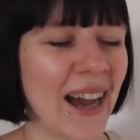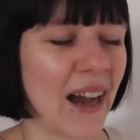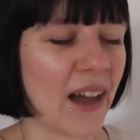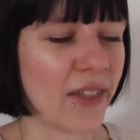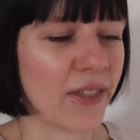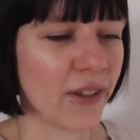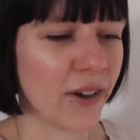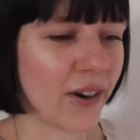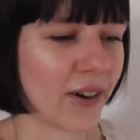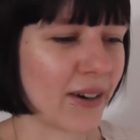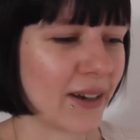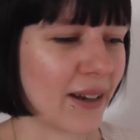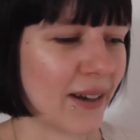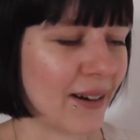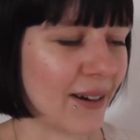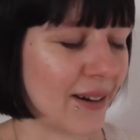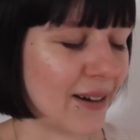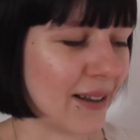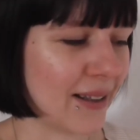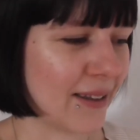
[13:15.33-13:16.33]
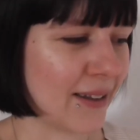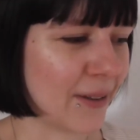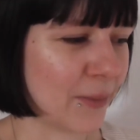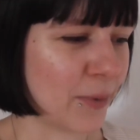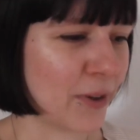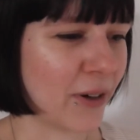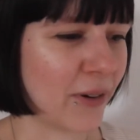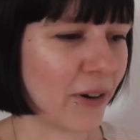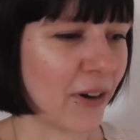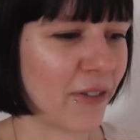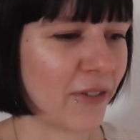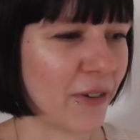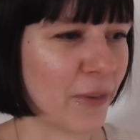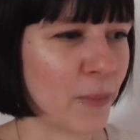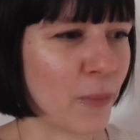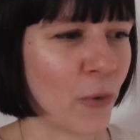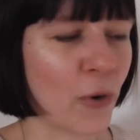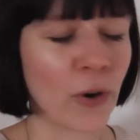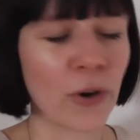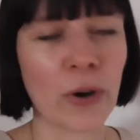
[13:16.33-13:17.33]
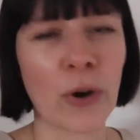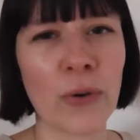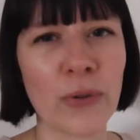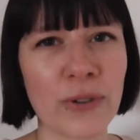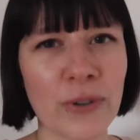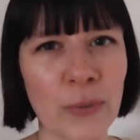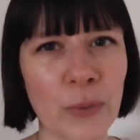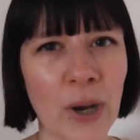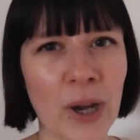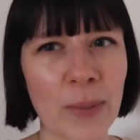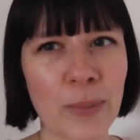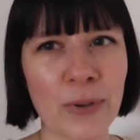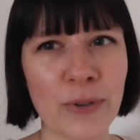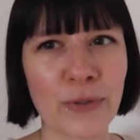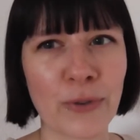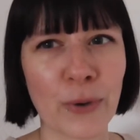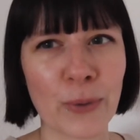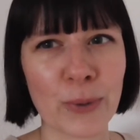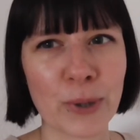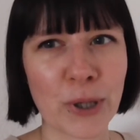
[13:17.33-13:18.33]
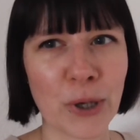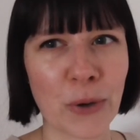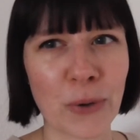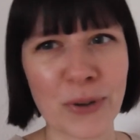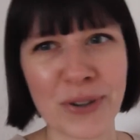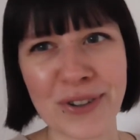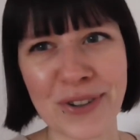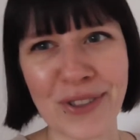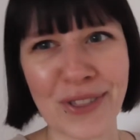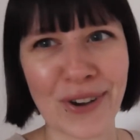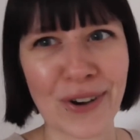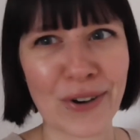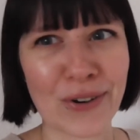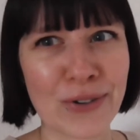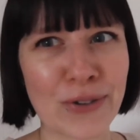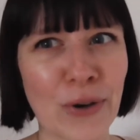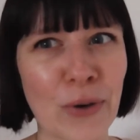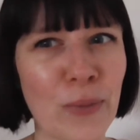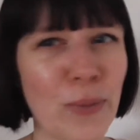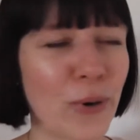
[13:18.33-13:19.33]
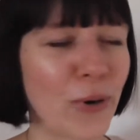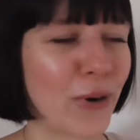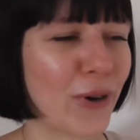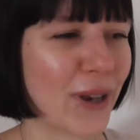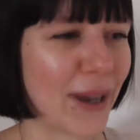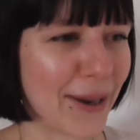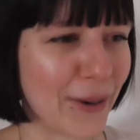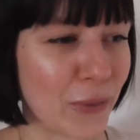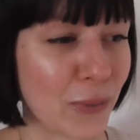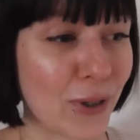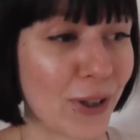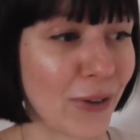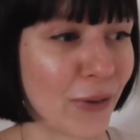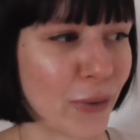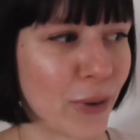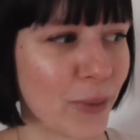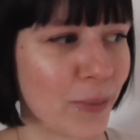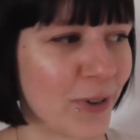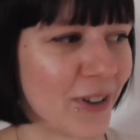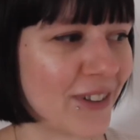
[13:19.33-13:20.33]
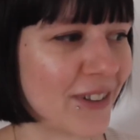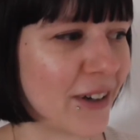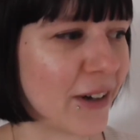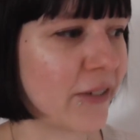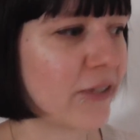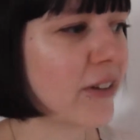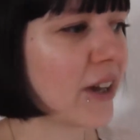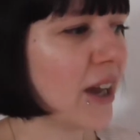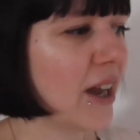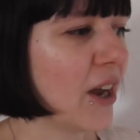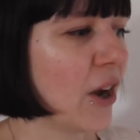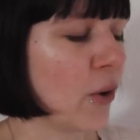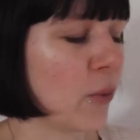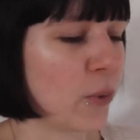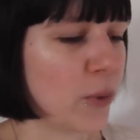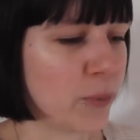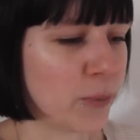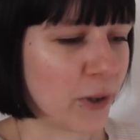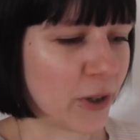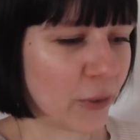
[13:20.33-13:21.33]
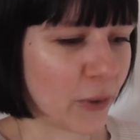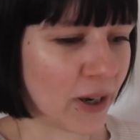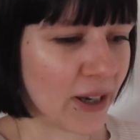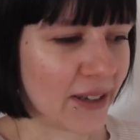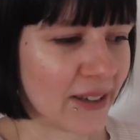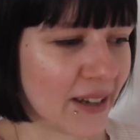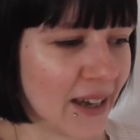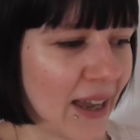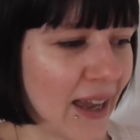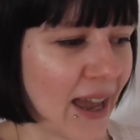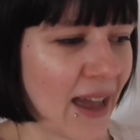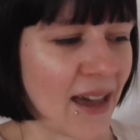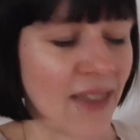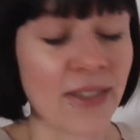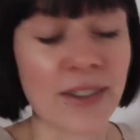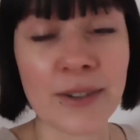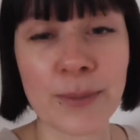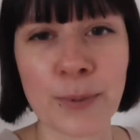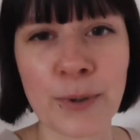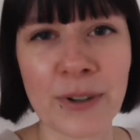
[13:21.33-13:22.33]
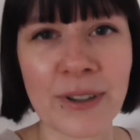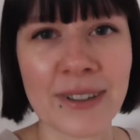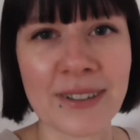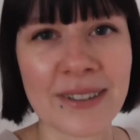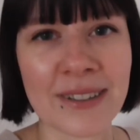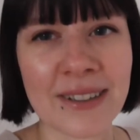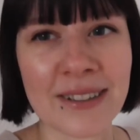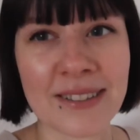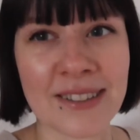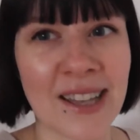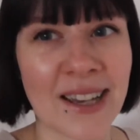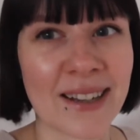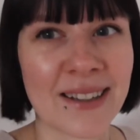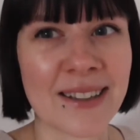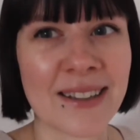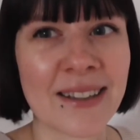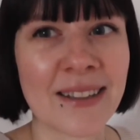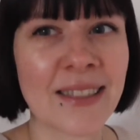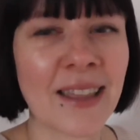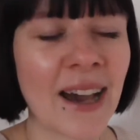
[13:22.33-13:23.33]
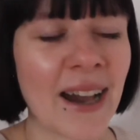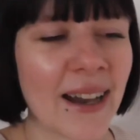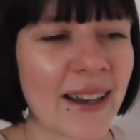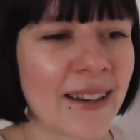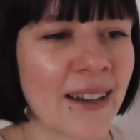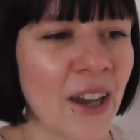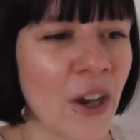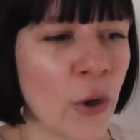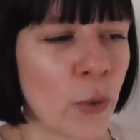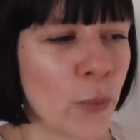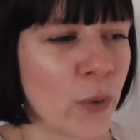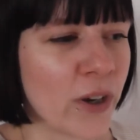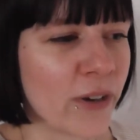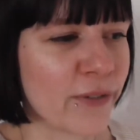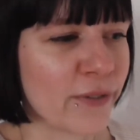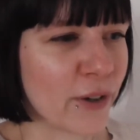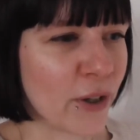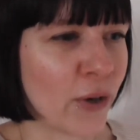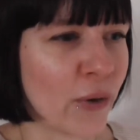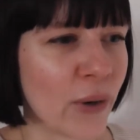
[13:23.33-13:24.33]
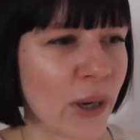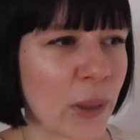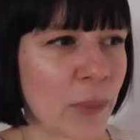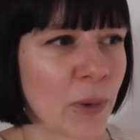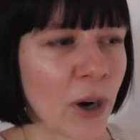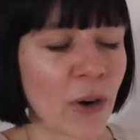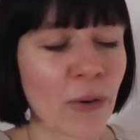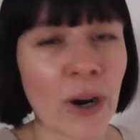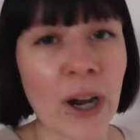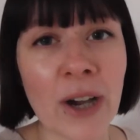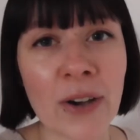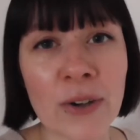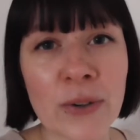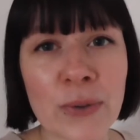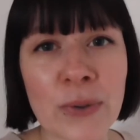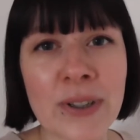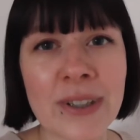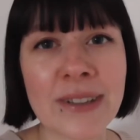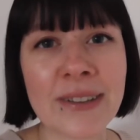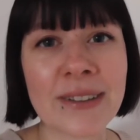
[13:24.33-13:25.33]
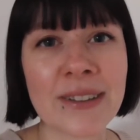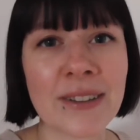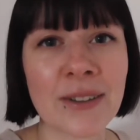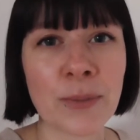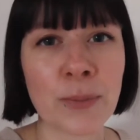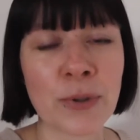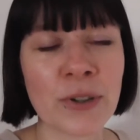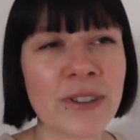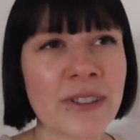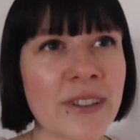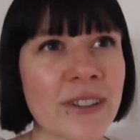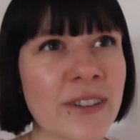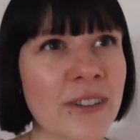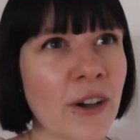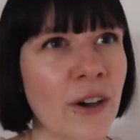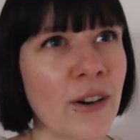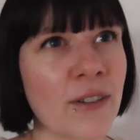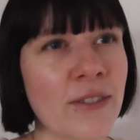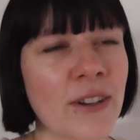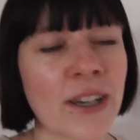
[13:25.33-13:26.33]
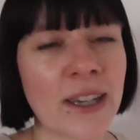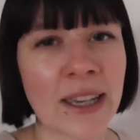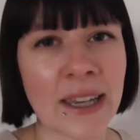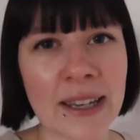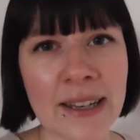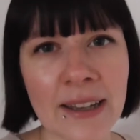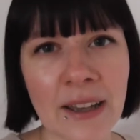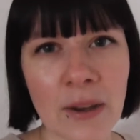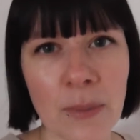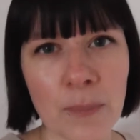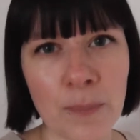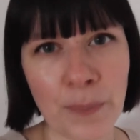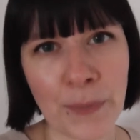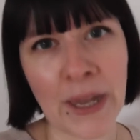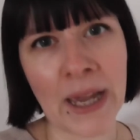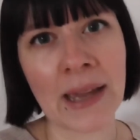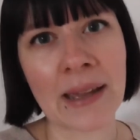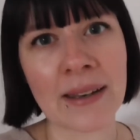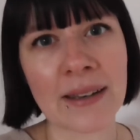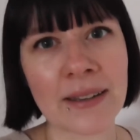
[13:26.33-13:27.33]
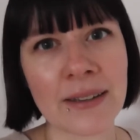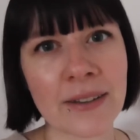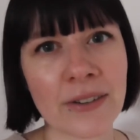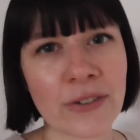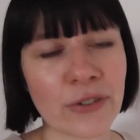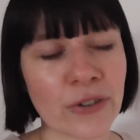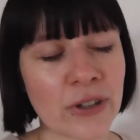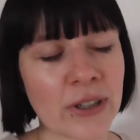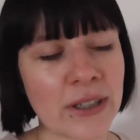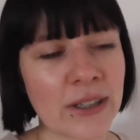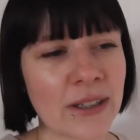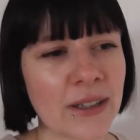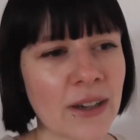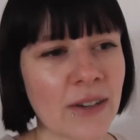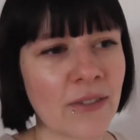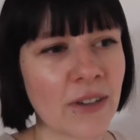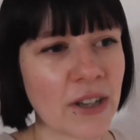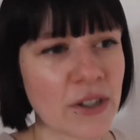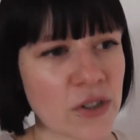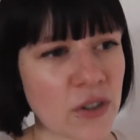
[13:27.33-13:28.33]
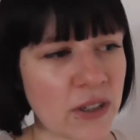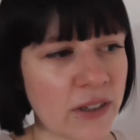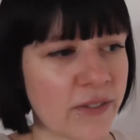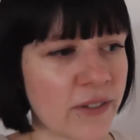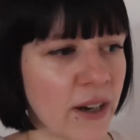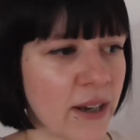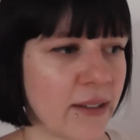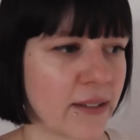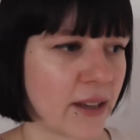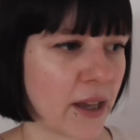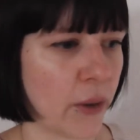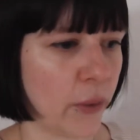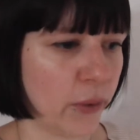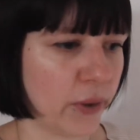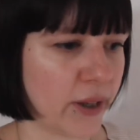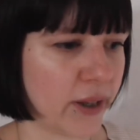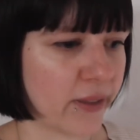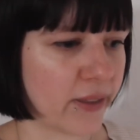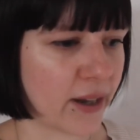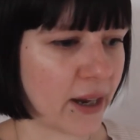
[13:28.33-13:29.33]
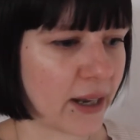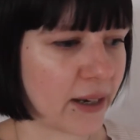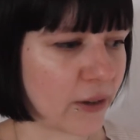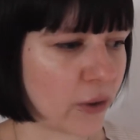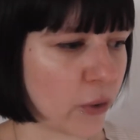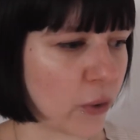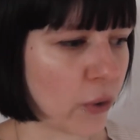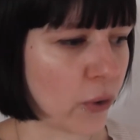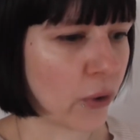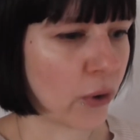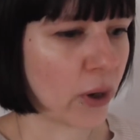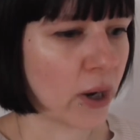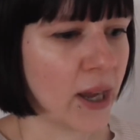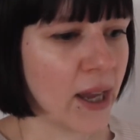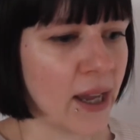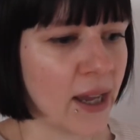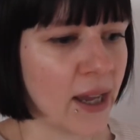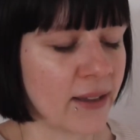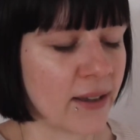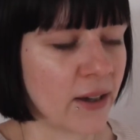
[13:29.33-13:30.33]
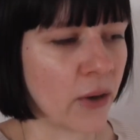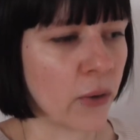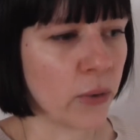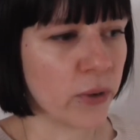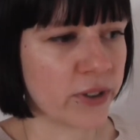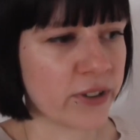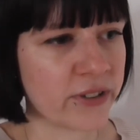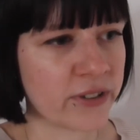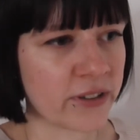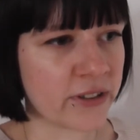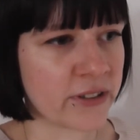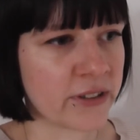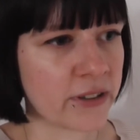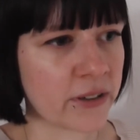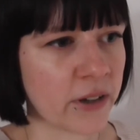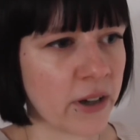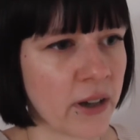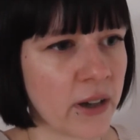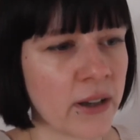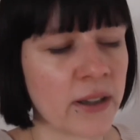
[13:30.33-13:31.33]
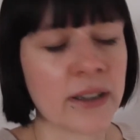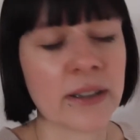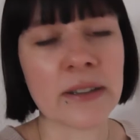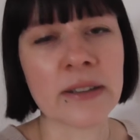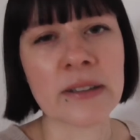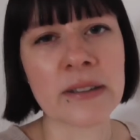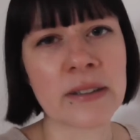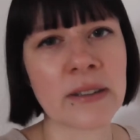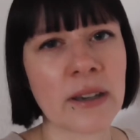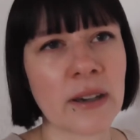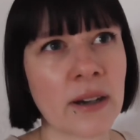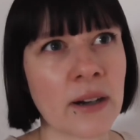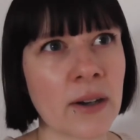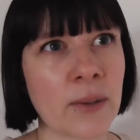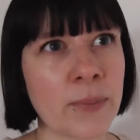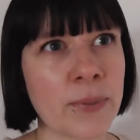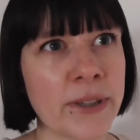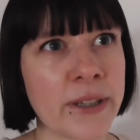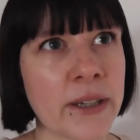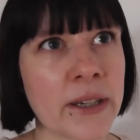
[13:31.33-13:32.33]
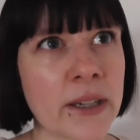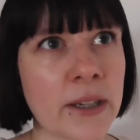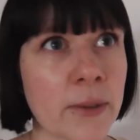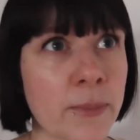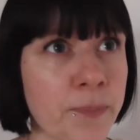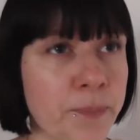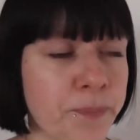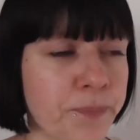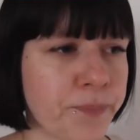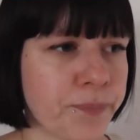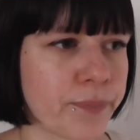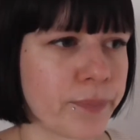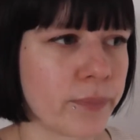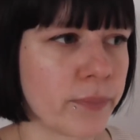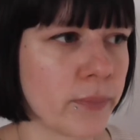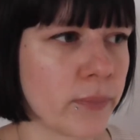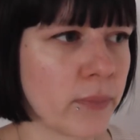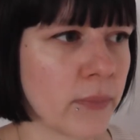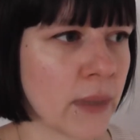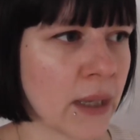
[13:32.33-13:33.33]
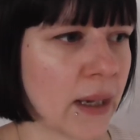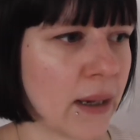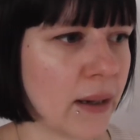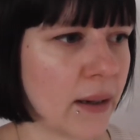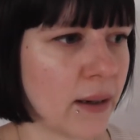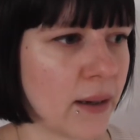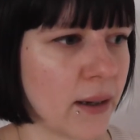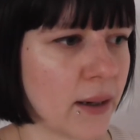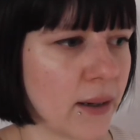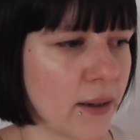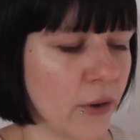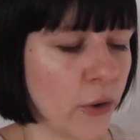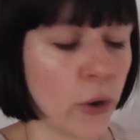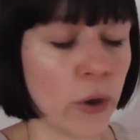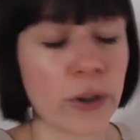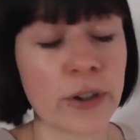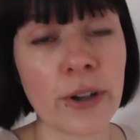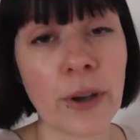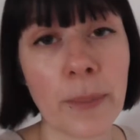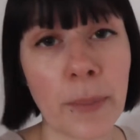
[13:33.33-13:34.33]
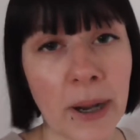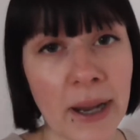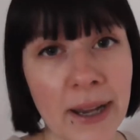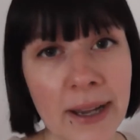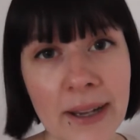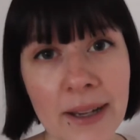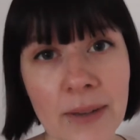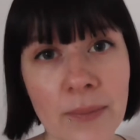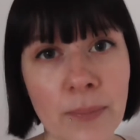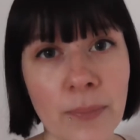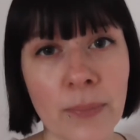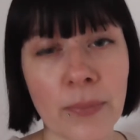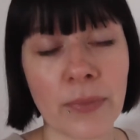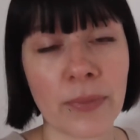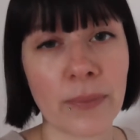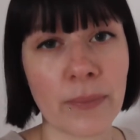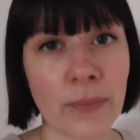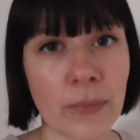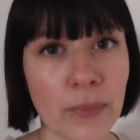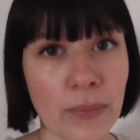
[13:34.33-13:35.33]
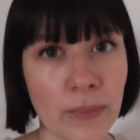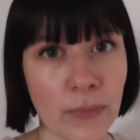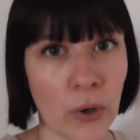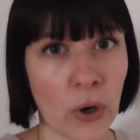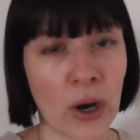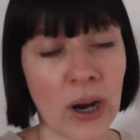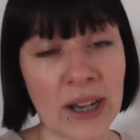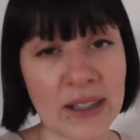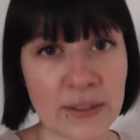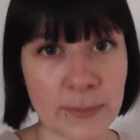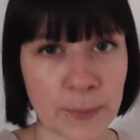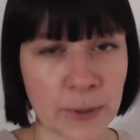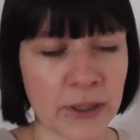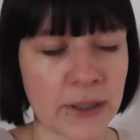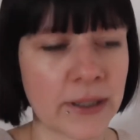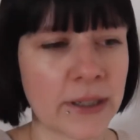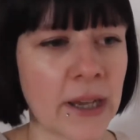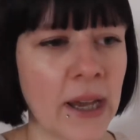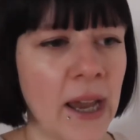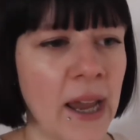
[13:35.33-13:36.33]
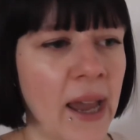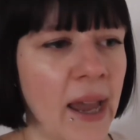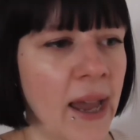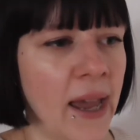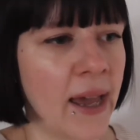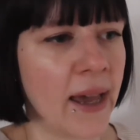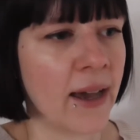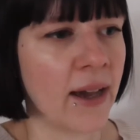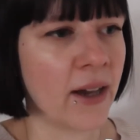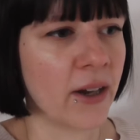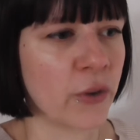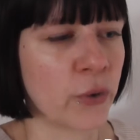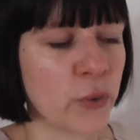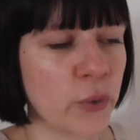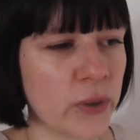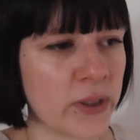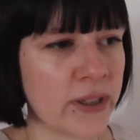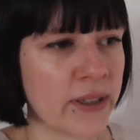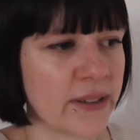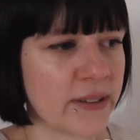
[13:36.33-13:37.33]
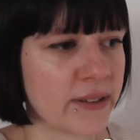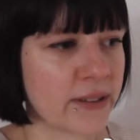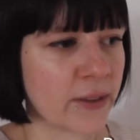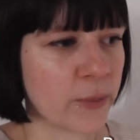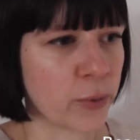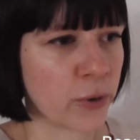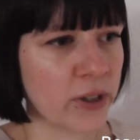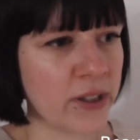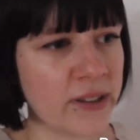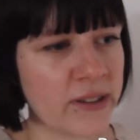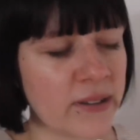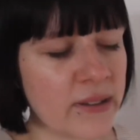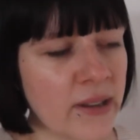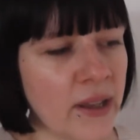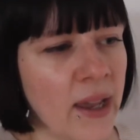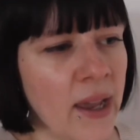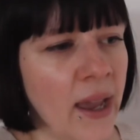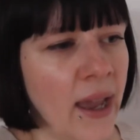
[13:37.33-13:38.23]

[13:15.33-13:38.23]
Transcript: I thought a little bit of a more cozy vibe before we go into the October, like real creepy stuff, would be great. And this book is exactly that. We are following Mara, who is the princess of a kingdom, and she eventually finds out that her older sister is being hurt by her husband, who is a prince.